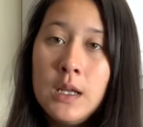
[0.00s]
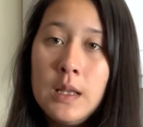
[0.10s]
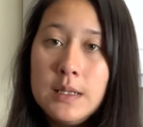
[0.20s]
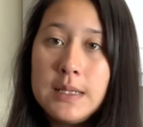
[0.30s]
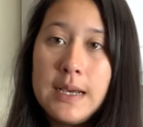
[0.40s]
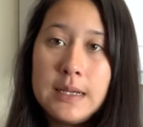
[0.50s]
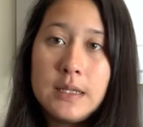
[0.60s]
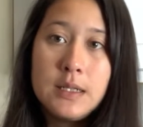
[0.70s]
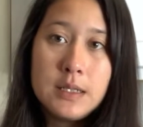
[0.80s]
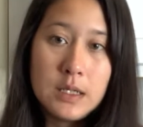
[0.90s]
Let's add
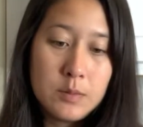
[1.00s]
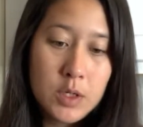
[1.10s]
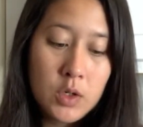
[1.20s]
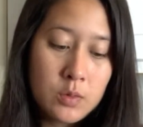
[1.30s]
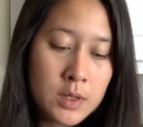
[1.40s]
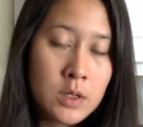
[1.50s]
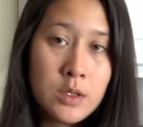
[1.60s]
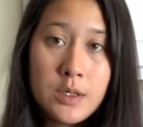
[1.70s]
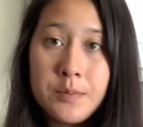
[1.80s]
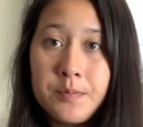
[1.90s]
some oat milk.